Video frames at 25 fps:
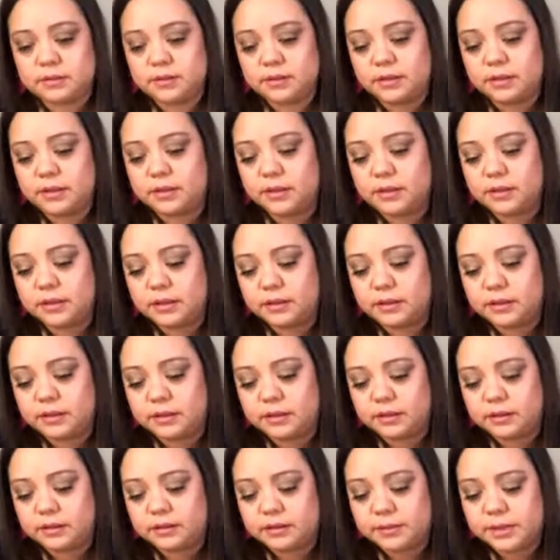
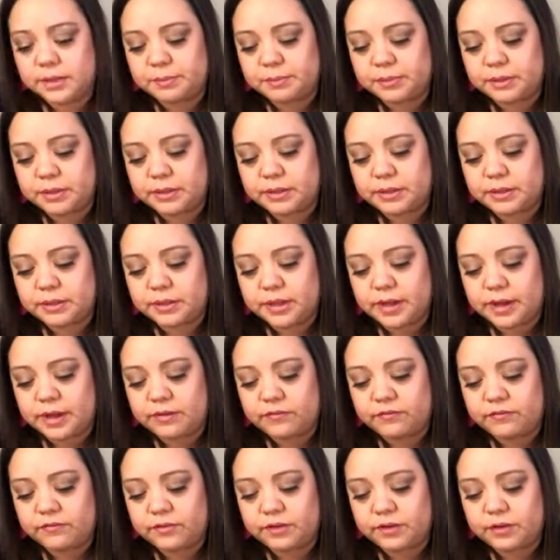the template didn't have
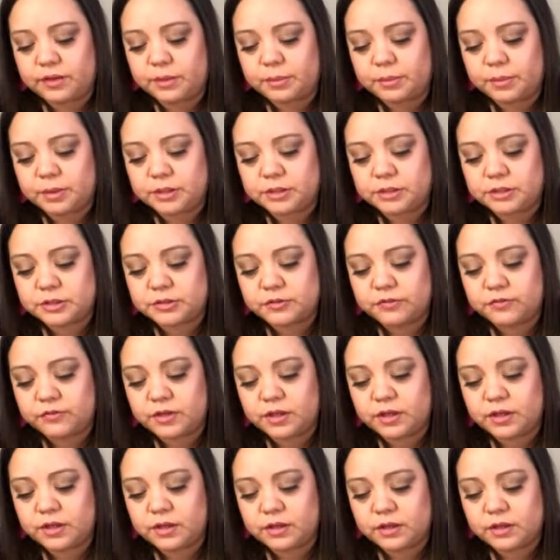an apostrophe.